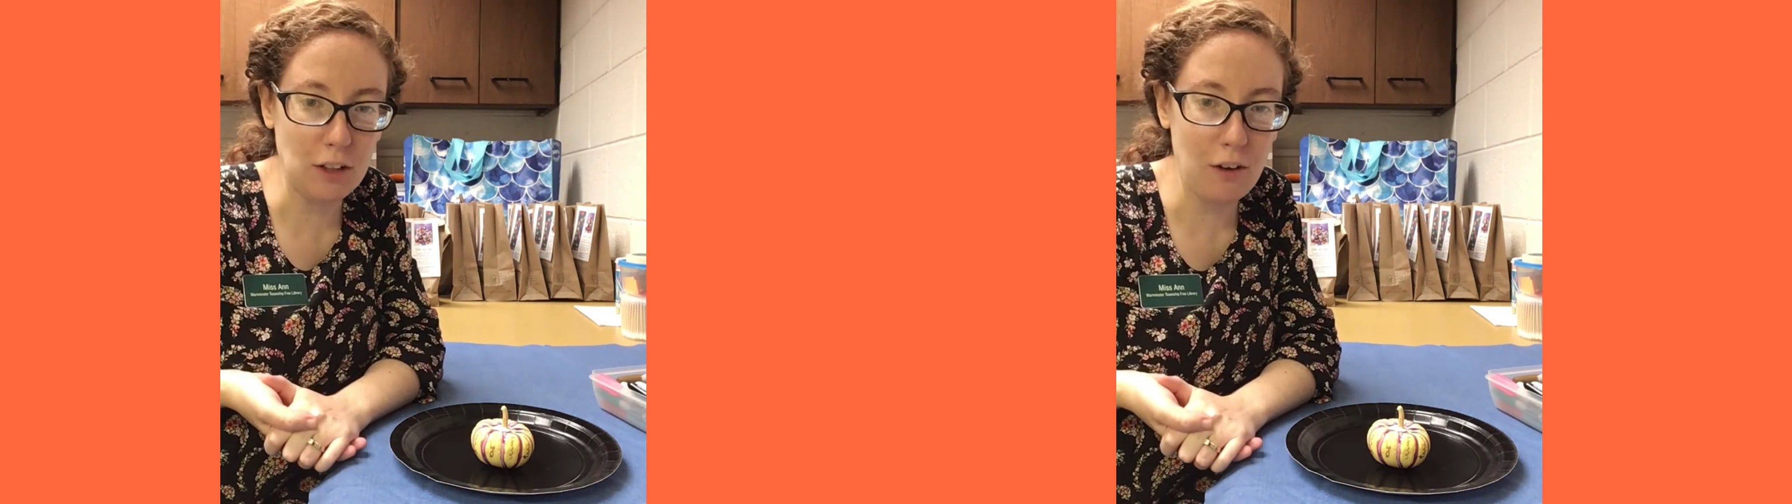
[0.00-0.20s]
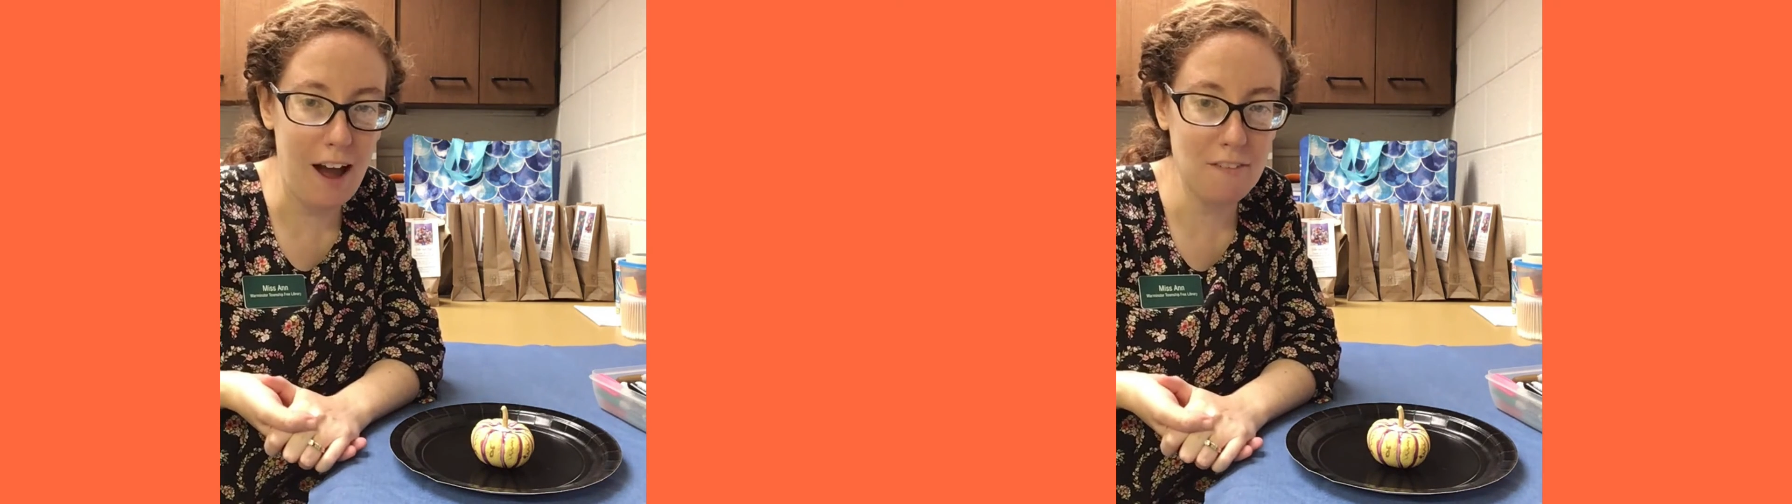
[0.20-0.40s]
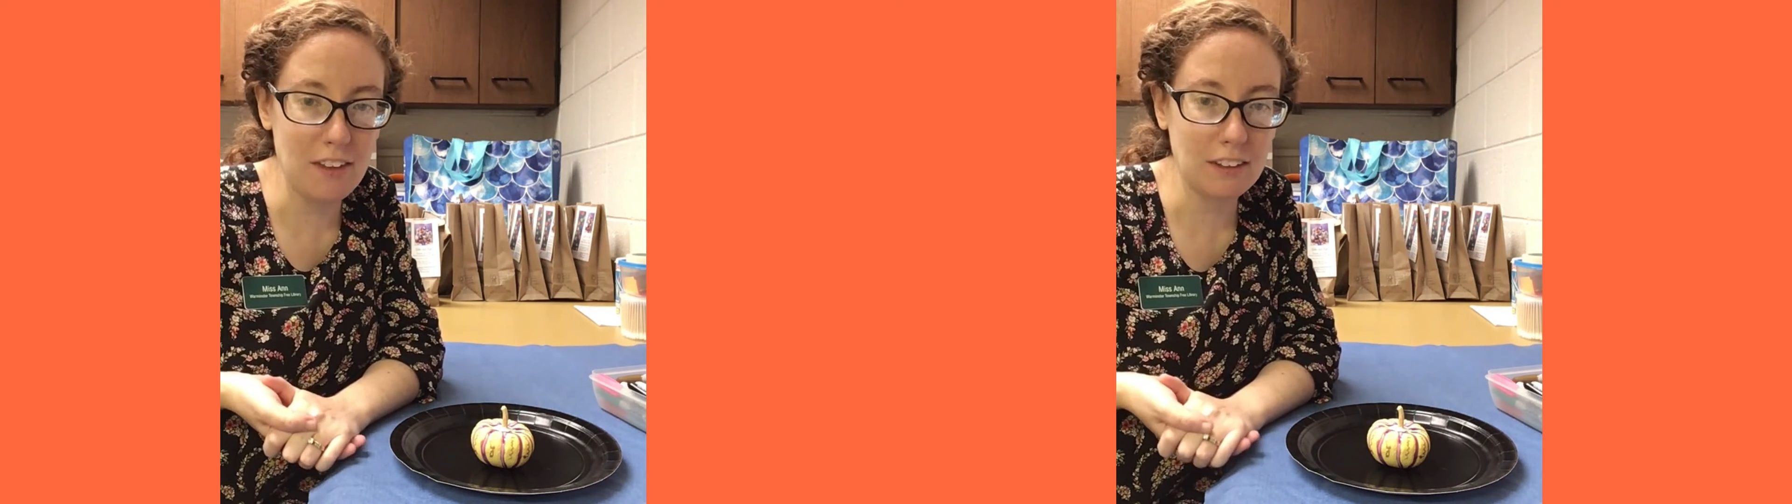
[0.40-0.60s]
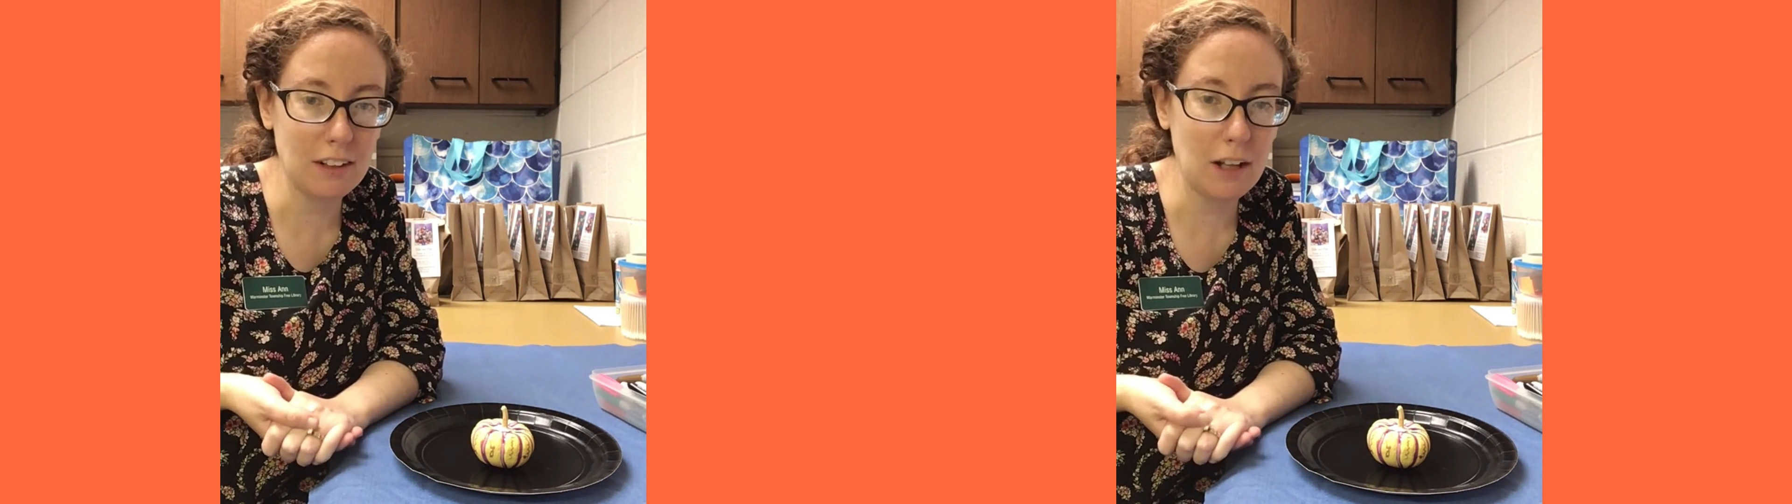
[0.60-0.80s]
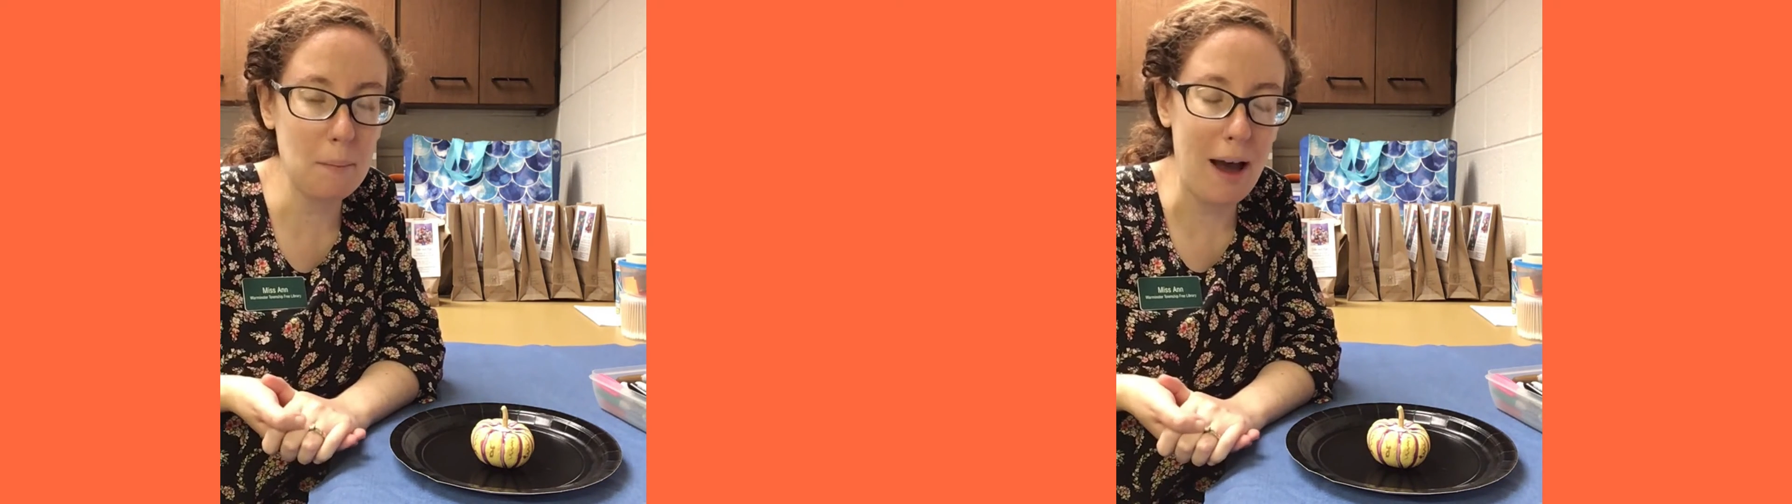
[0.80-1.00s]
craft that's
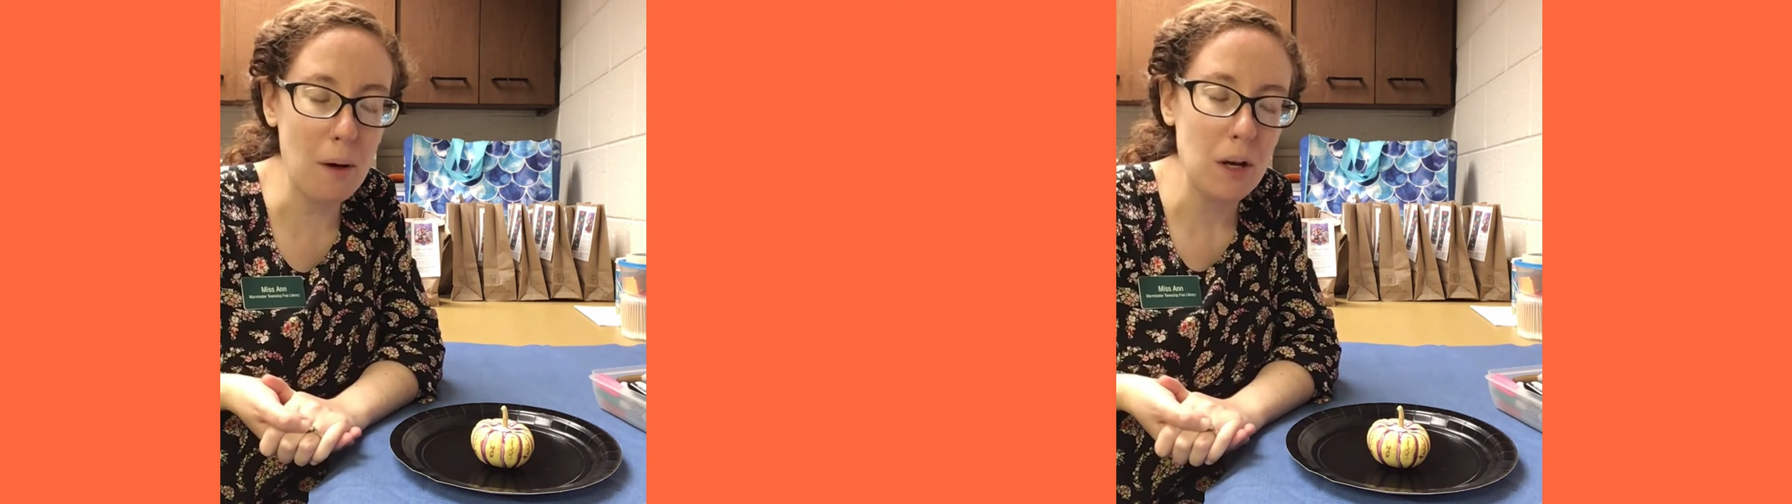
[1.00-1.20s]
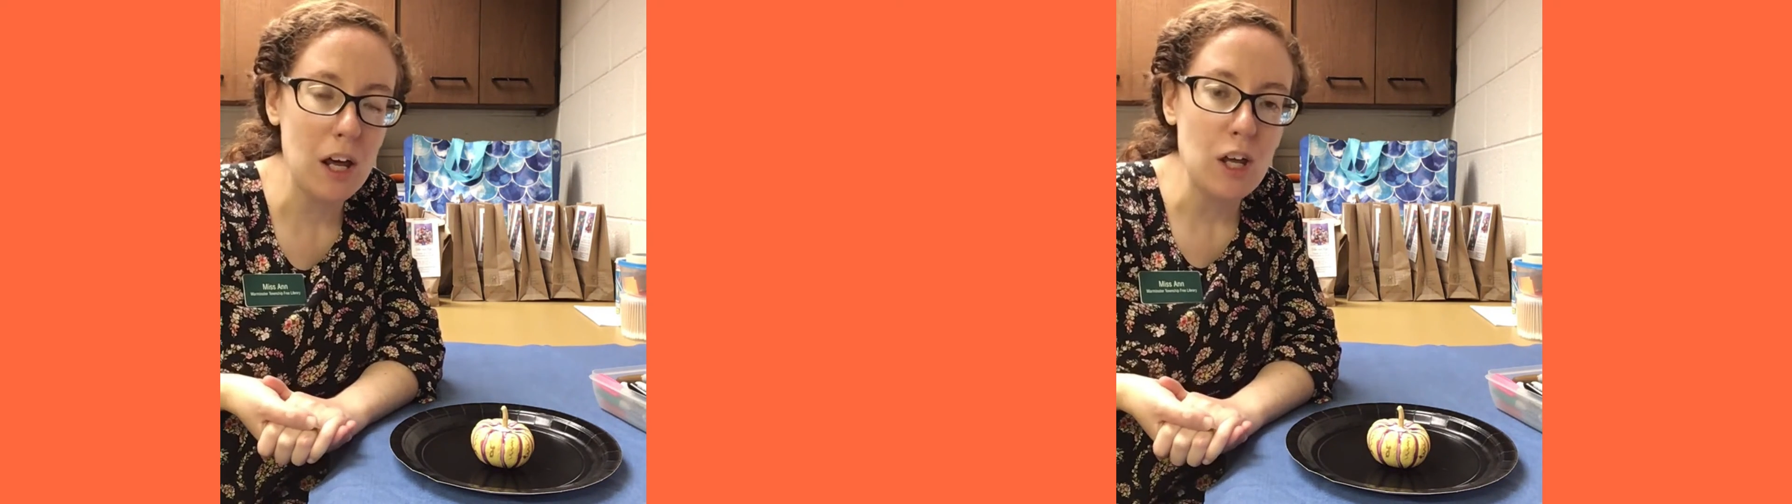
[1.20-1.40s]
going to come out.